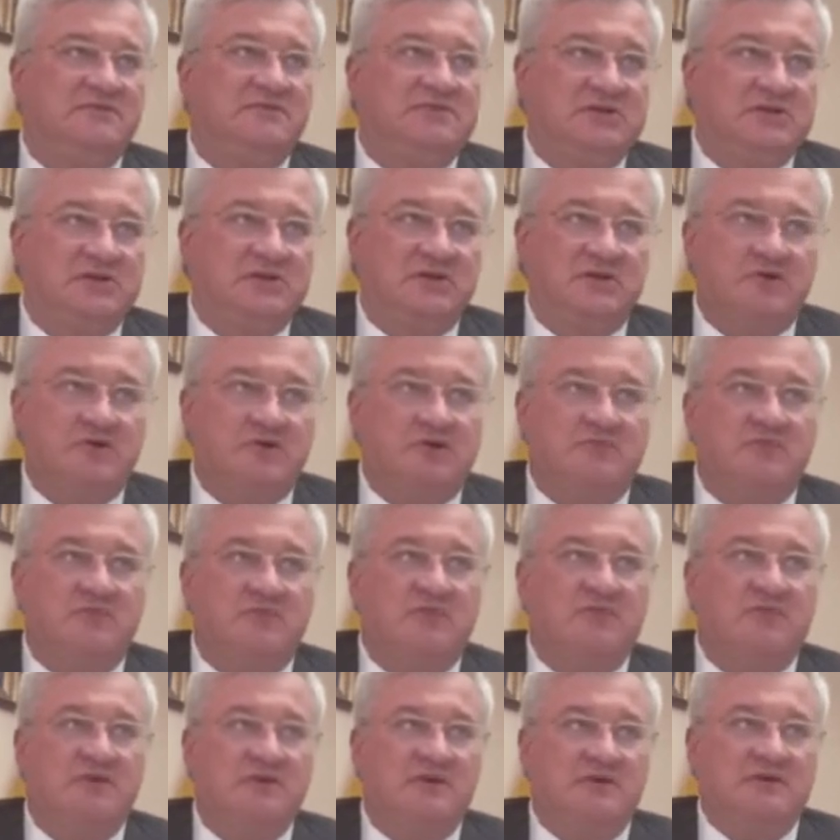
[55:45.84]
which are
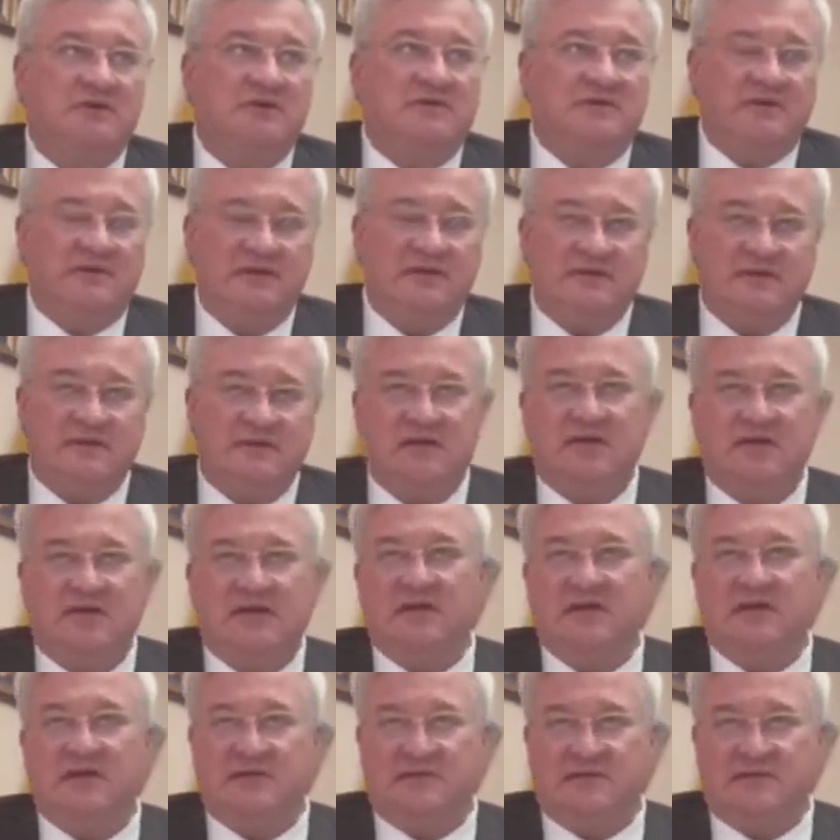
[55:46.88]
a very important
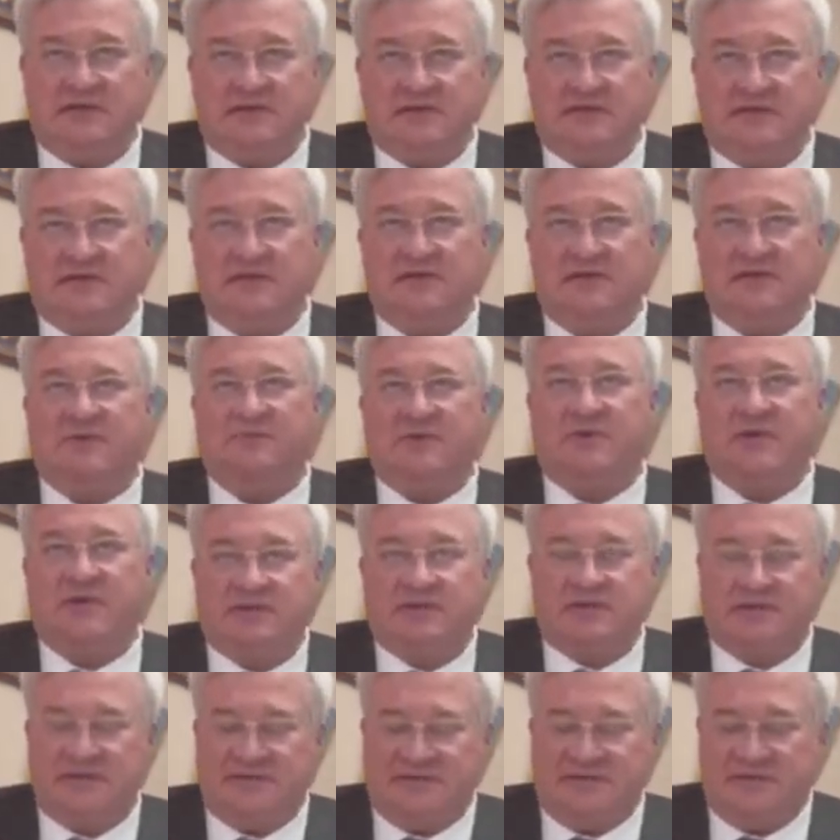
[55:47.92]
factor
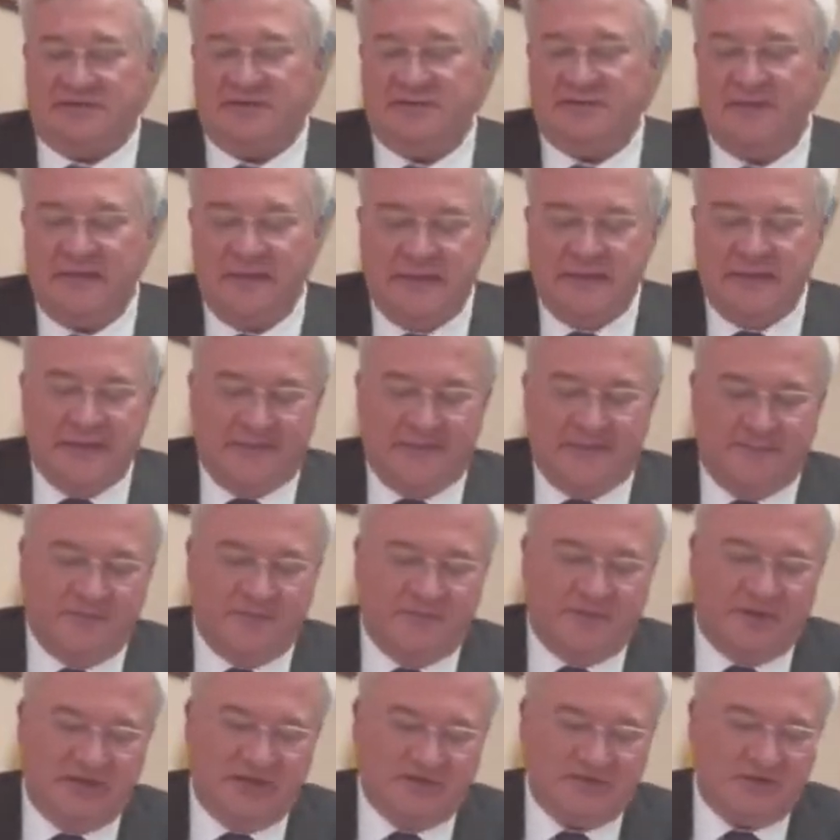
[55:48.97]

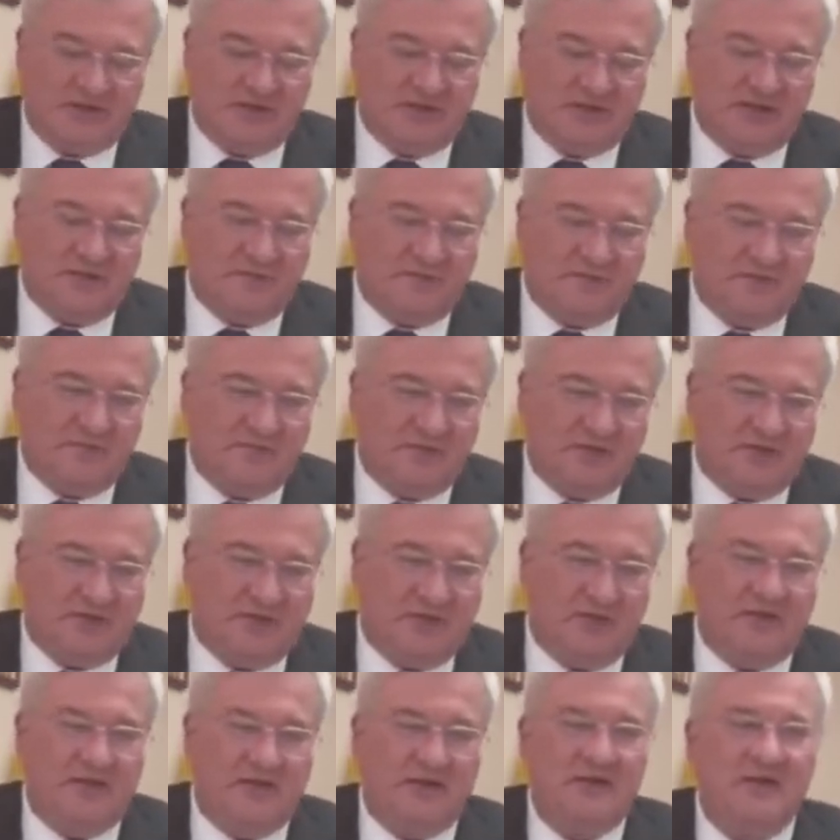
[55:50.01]
for
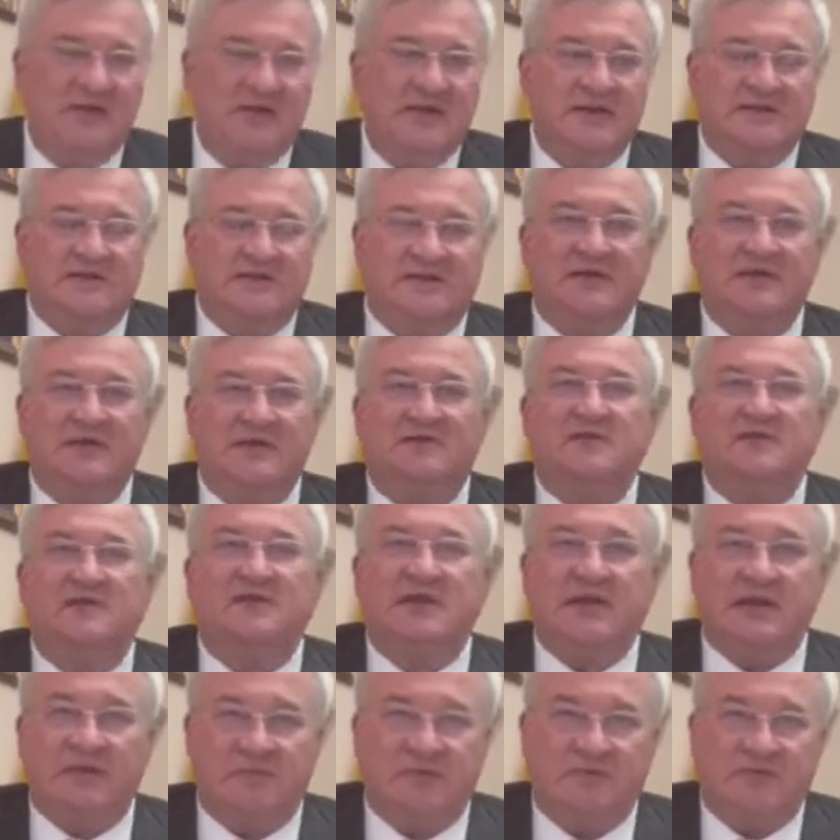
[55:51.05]
implementation of
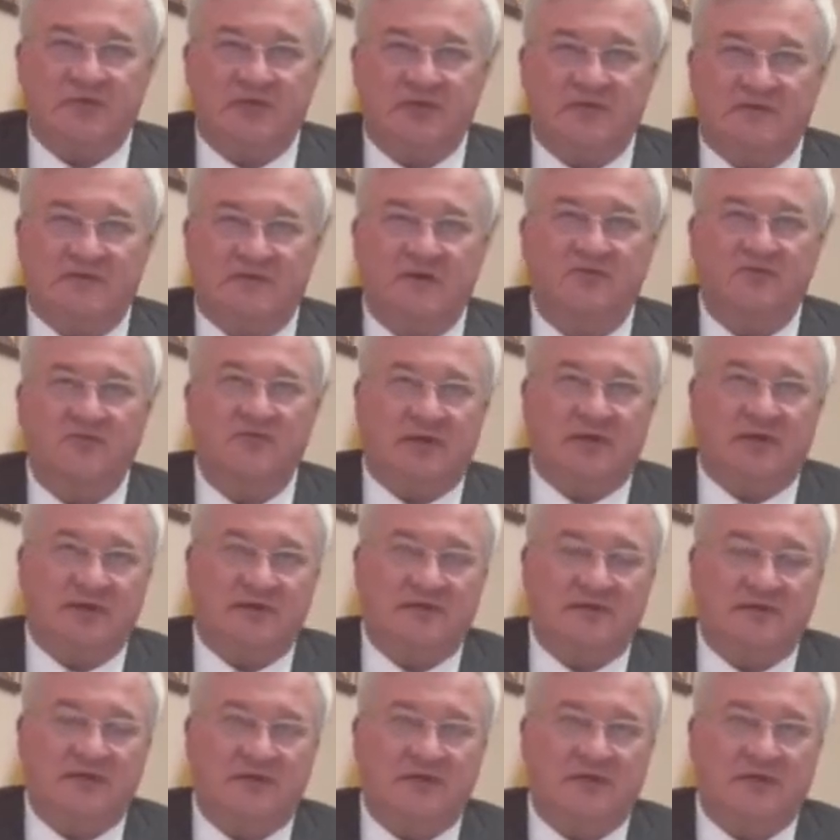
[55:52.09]
public
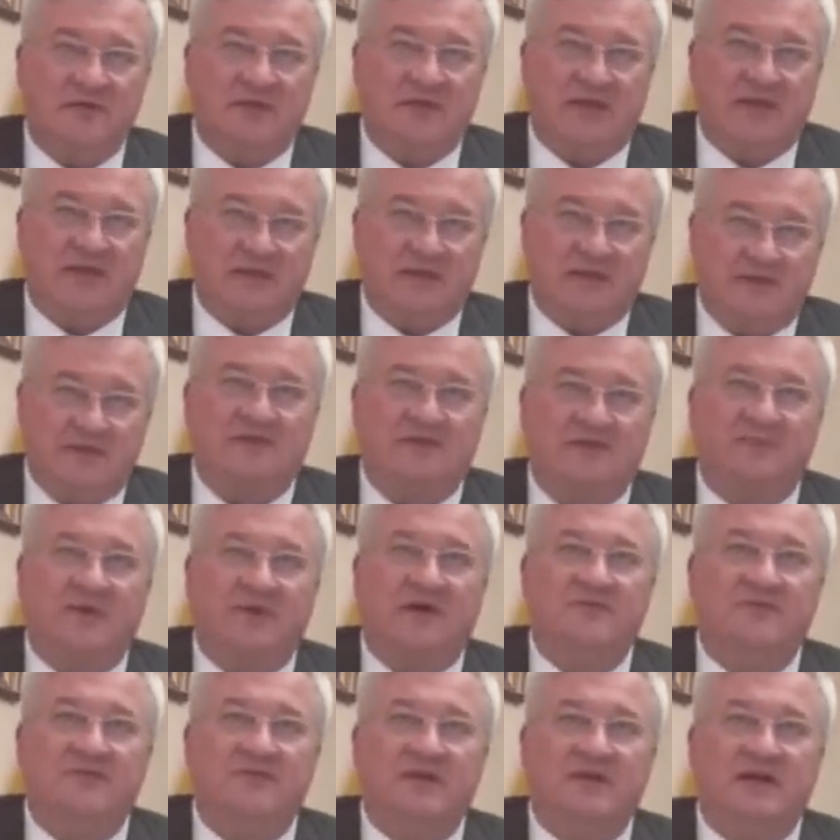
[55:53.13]
diplomacy,
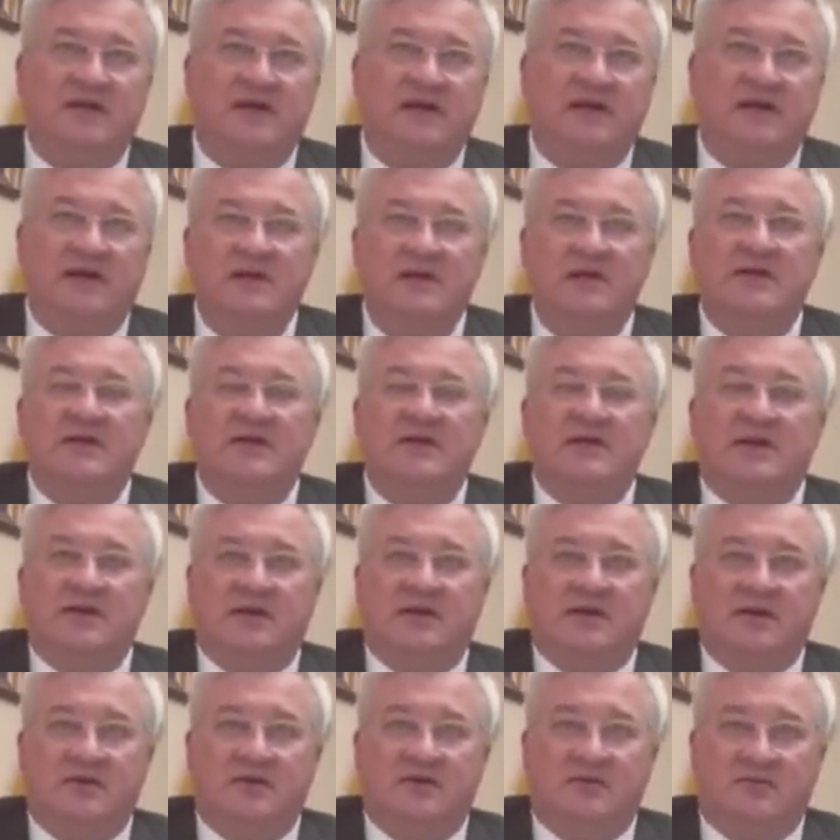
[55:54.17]
also the demand
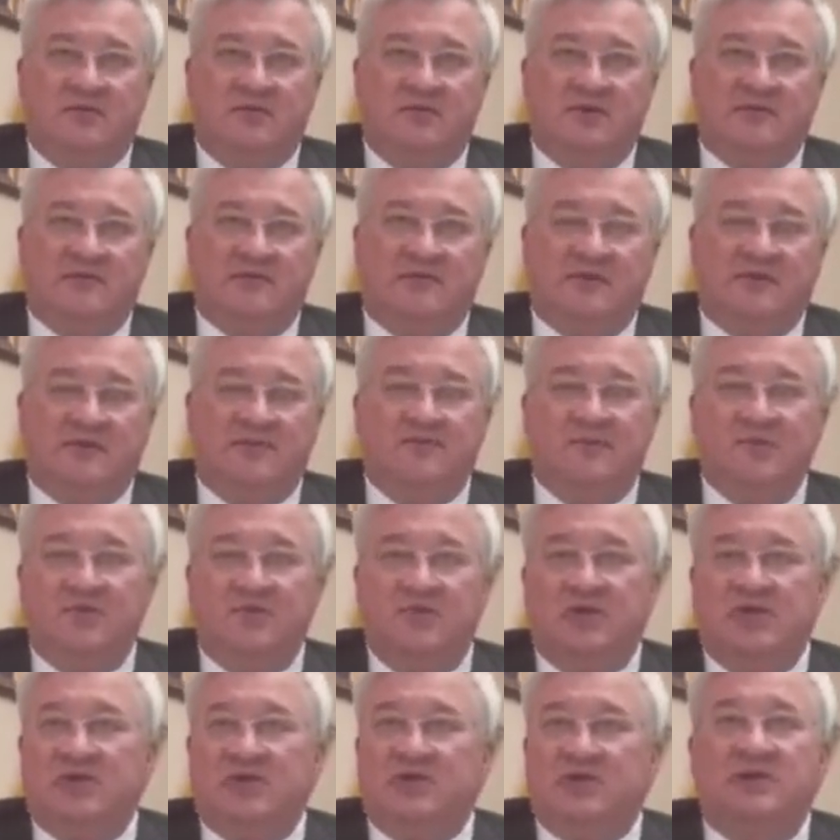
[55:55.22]
for Ukrainian
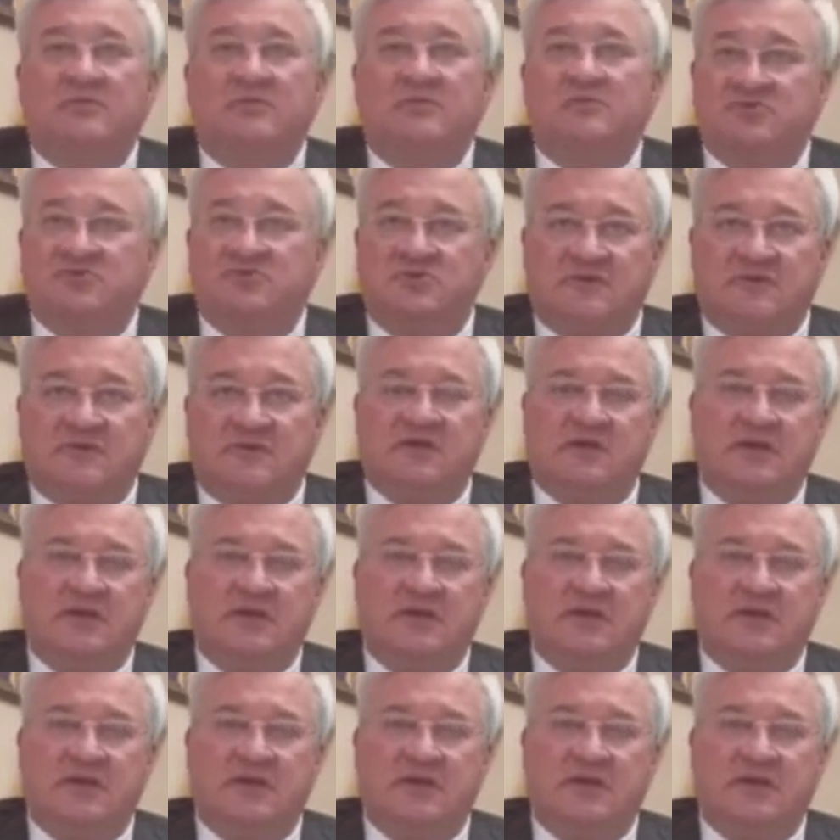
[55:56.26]
content.